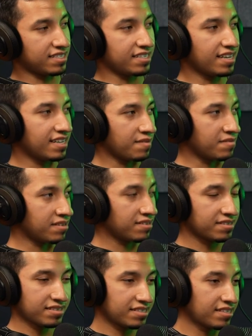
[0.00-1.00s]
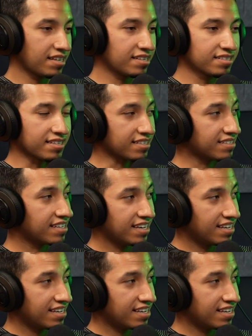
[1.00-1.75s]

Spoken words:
this day, I mean, he says like